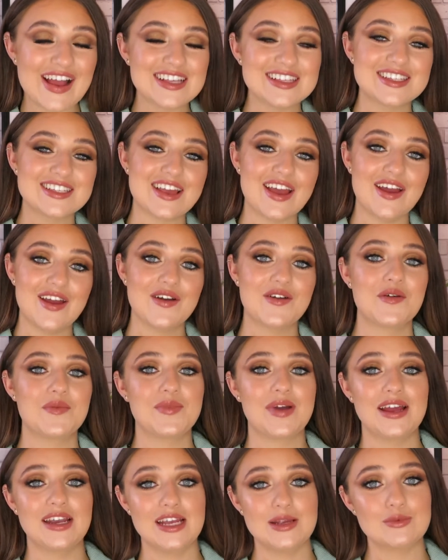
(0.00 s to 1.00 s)
So
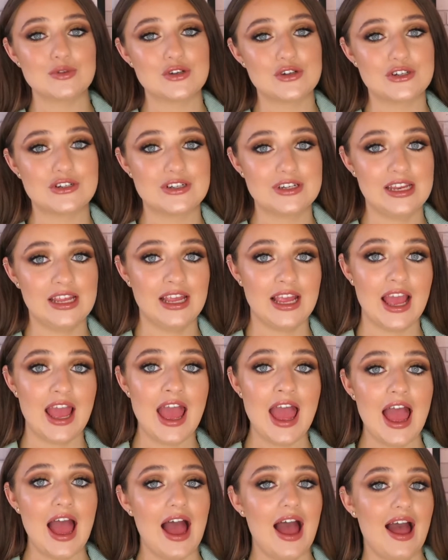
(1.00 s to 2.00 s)
my name's Courtney
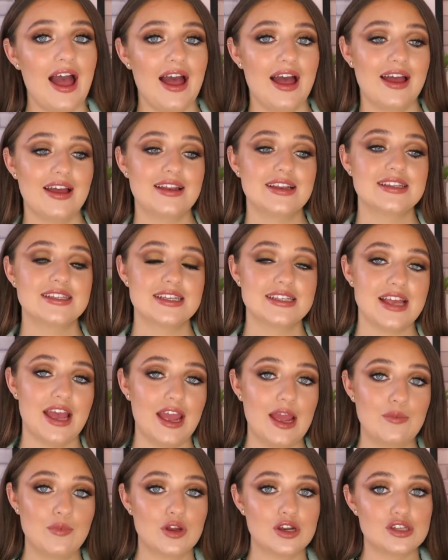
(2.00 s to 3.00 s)
and
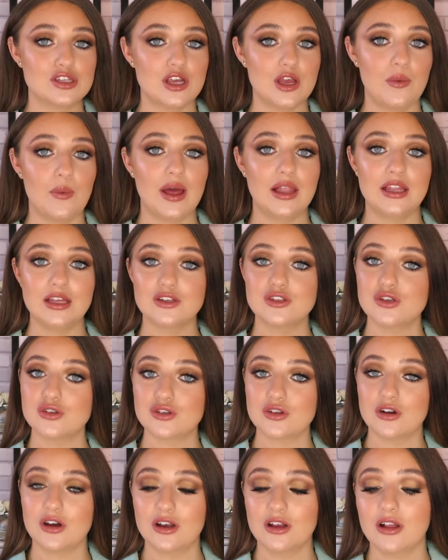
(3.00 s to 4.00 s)
today I'm going to do a little
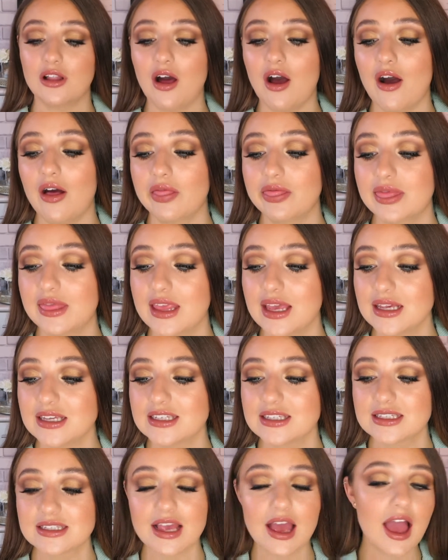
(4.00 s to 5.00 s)
tutorial on
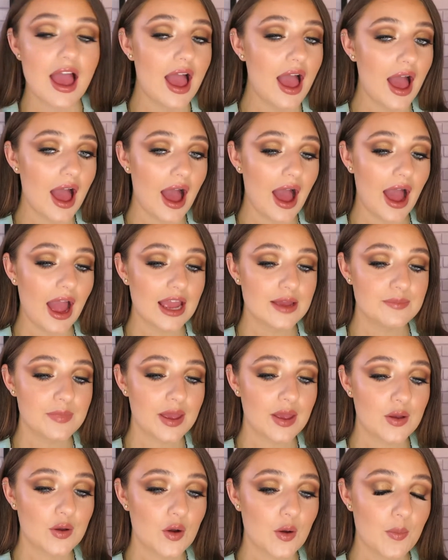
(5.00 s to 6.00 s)
this eye
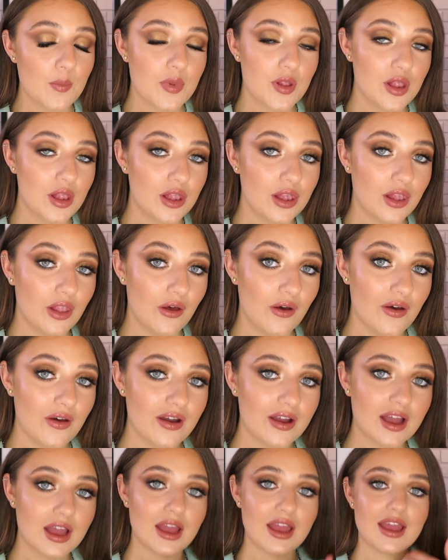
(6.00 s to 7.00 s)
makeup
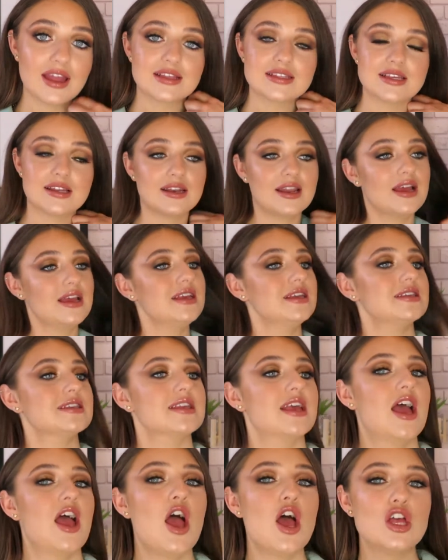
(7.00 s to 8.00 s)
look. It's a
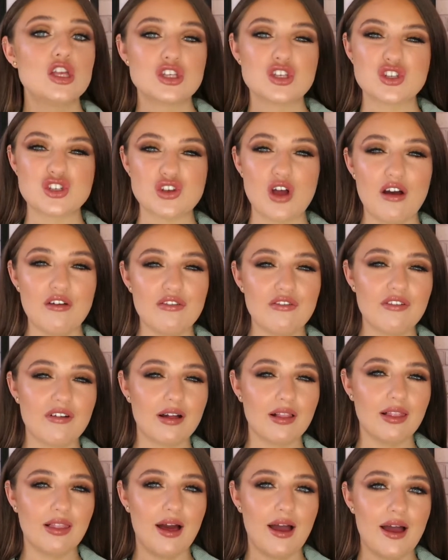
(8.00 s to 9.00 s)
nice
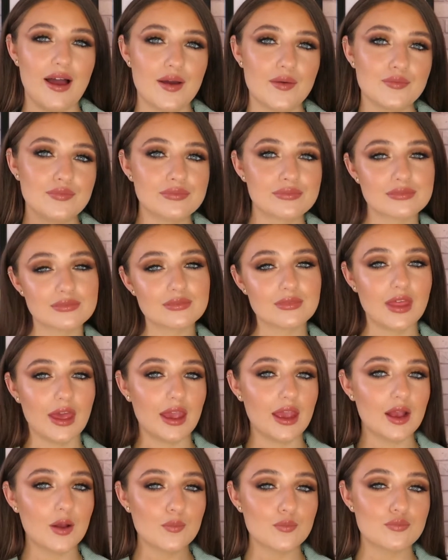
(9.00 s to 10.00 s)
soft glam,
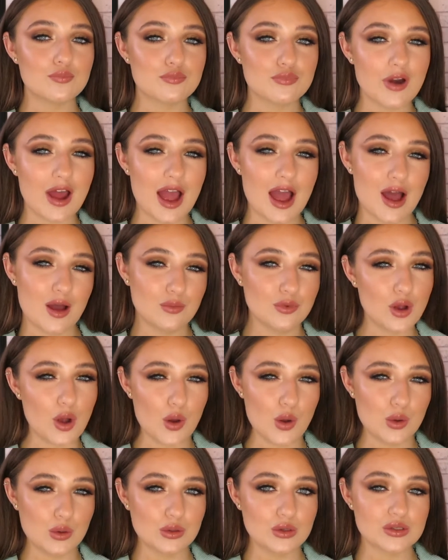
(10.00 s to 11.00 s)
like brown
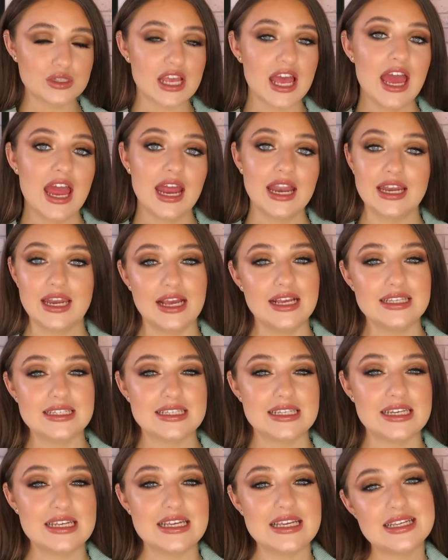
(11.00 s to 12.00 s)
gold,
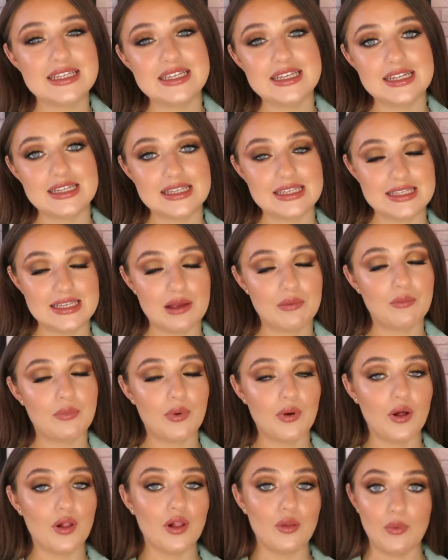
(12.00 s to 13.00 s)
nice and easy and
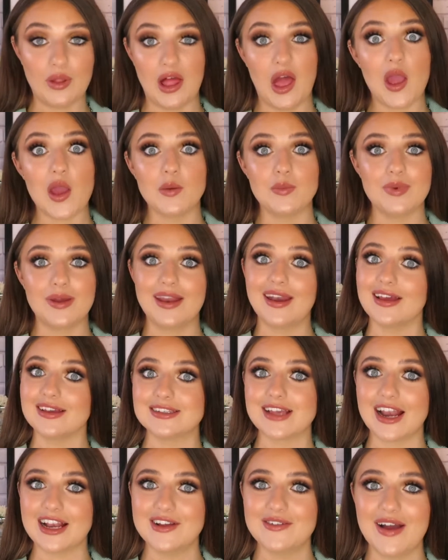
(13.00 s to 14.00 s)
simple. Well, I hope it
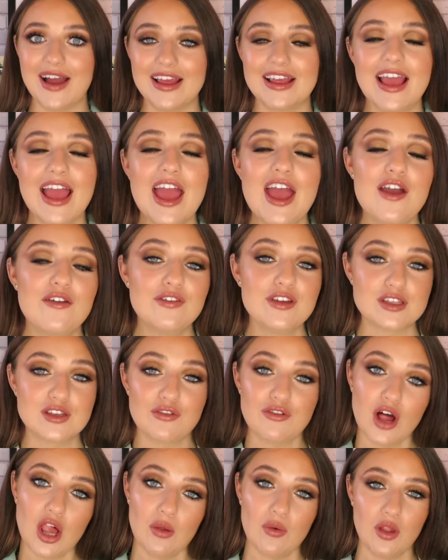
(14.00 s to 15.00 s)
is anyway, for you
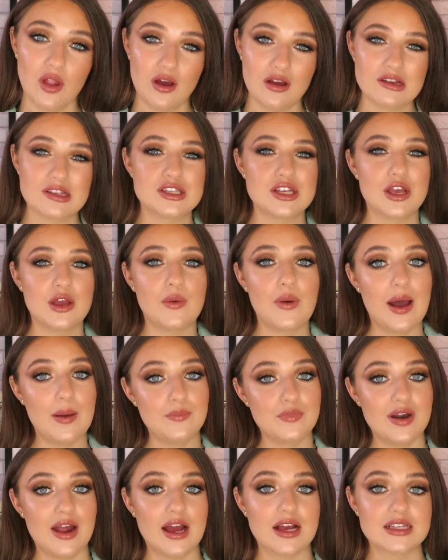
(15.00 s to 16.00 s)
to follow along to
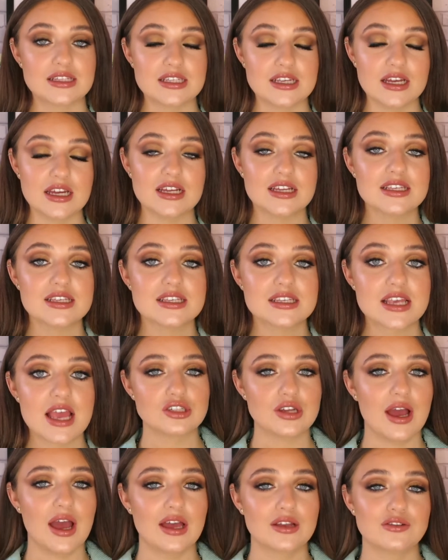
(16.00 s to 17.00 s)
and practice. I
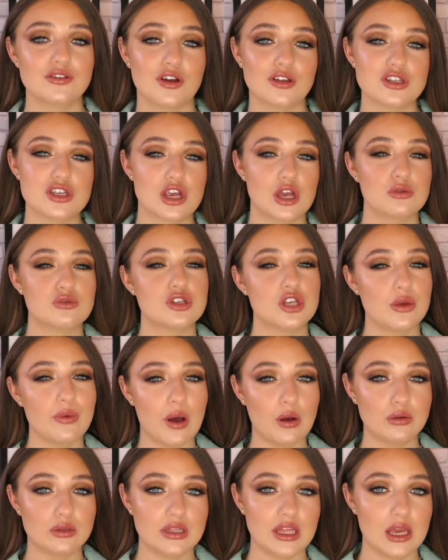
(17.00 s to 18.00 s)
tried not to go too
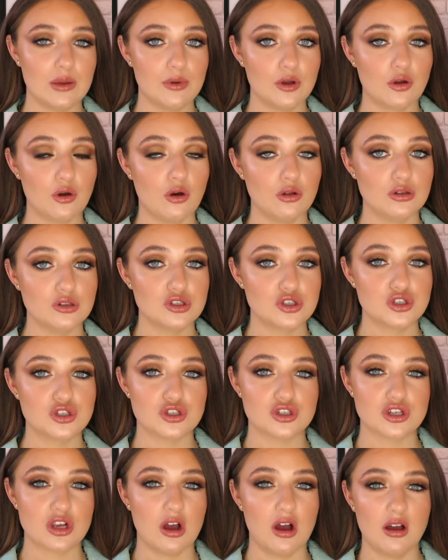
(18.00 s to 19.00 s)
out there with colours
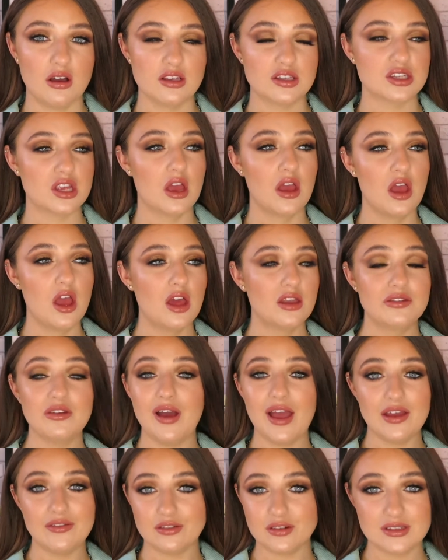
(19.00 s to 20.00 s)
just cause
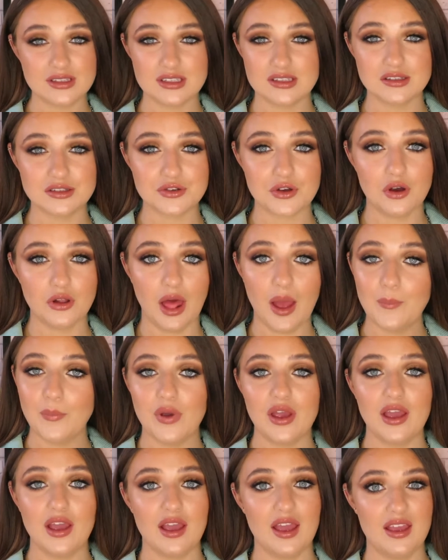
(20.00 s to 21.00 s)
not everyone's into colour,
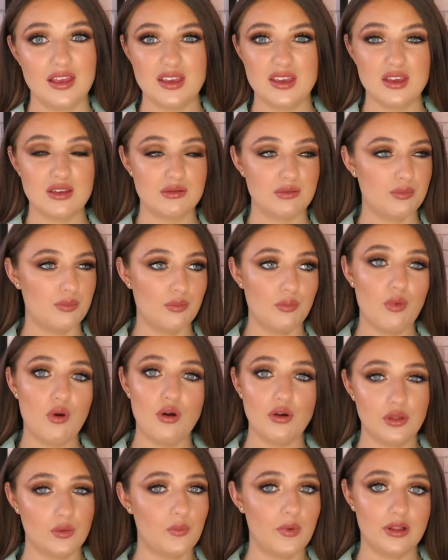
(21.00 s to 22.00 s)
but you're
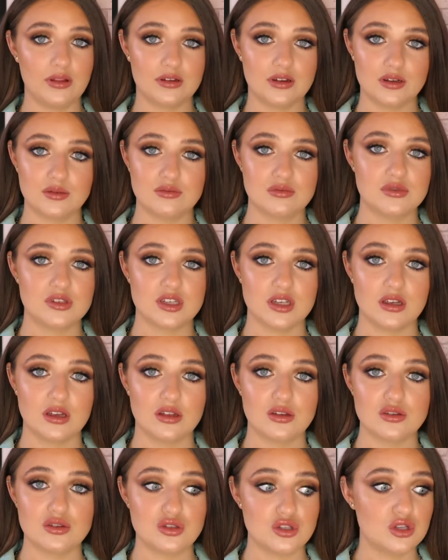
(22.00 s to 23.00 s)
more than welcome
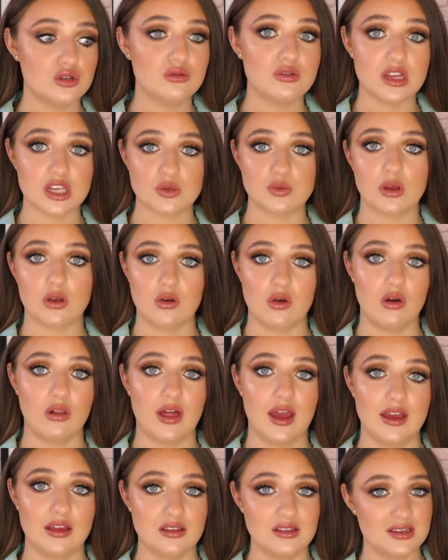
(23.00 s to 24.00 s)
to do this with
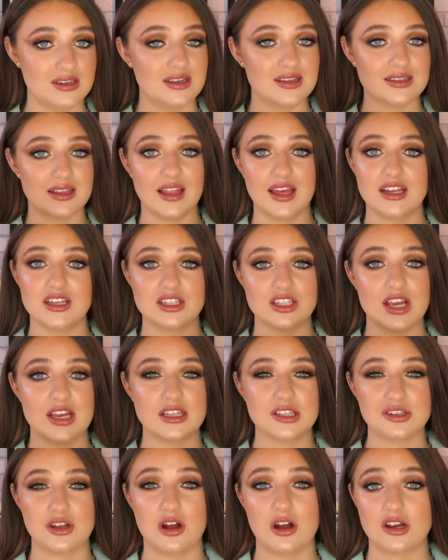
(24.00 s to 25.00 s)
colour. You need a light
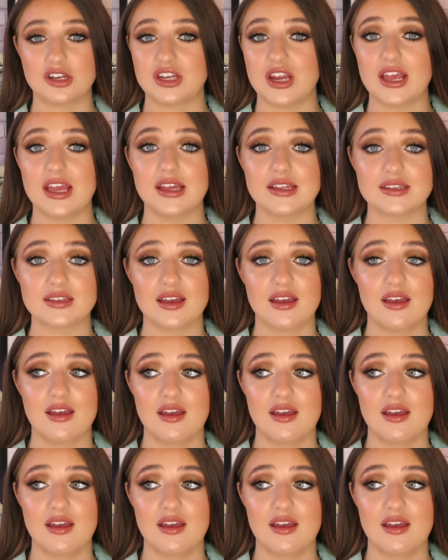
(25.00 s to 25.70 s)
shade, a dark shade,